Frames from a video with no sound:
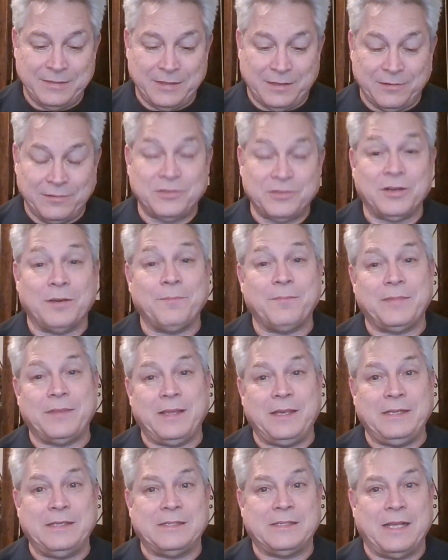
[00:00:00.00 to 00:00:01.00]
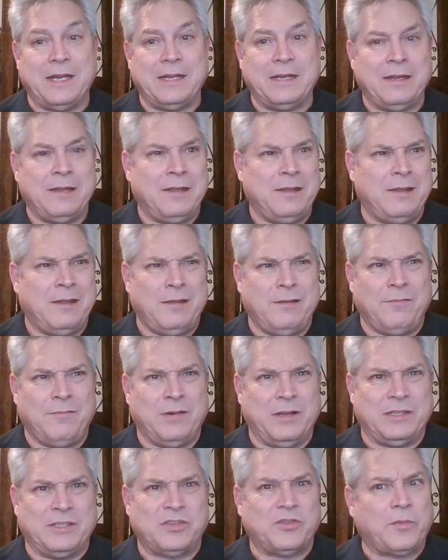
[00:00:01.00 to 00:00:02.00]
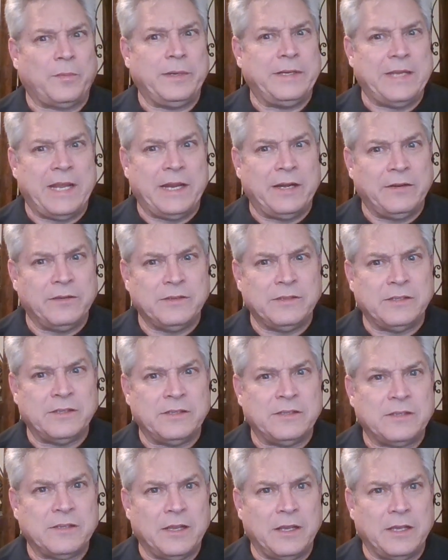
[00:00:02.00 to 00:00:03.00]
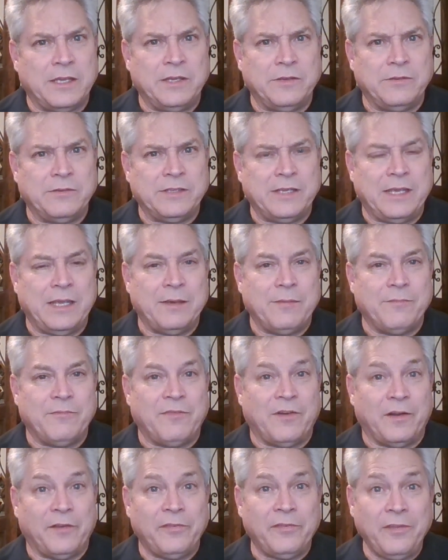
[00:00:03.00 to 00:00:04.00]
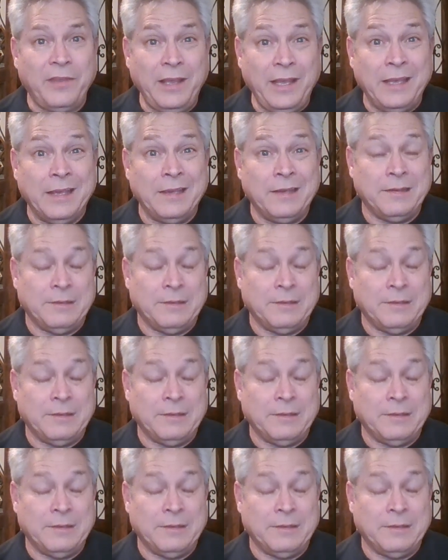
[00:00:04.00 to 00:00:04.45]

Donald Trump thinks that, what, Stormy Daniels is accusing him falsely?